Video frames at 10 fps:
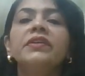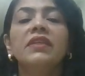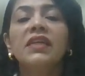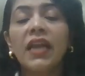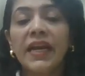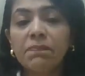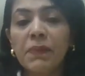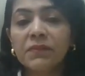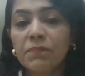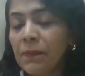that glide
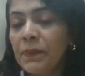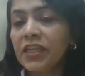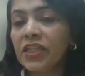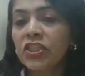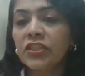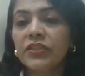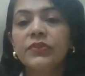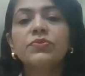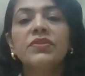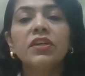path preparation
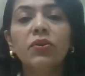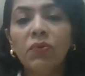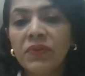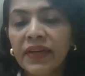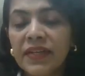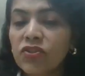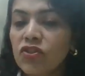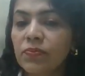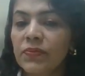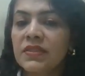using rotary
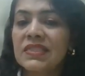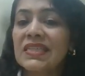instruments